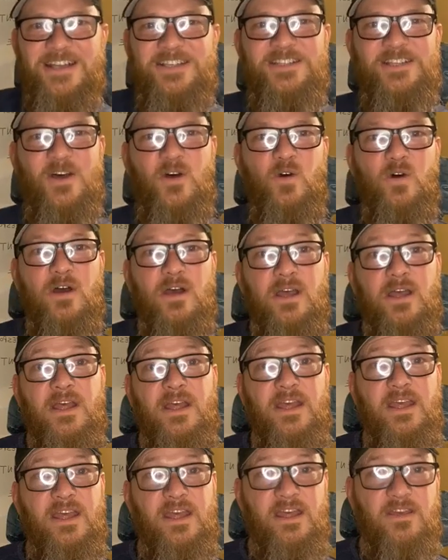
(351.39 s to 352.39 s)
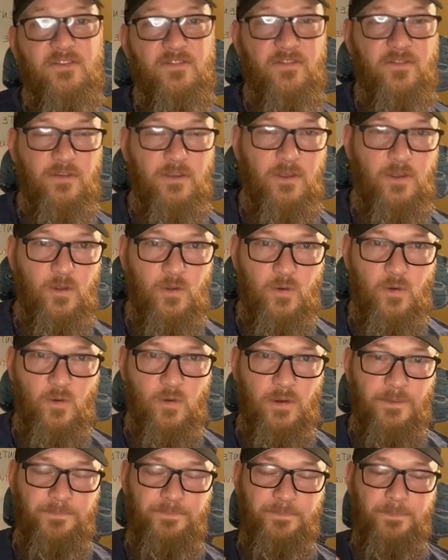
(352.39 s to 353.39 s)
So if
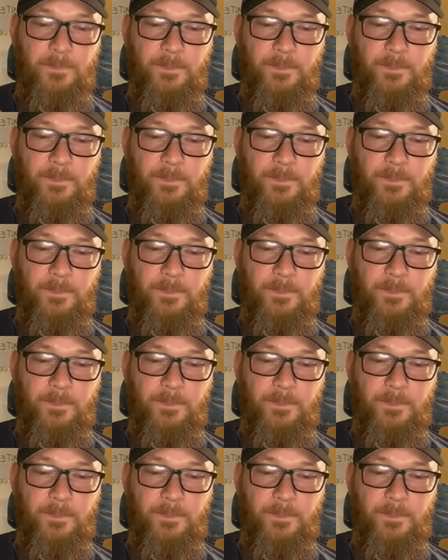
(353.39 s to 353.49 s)
you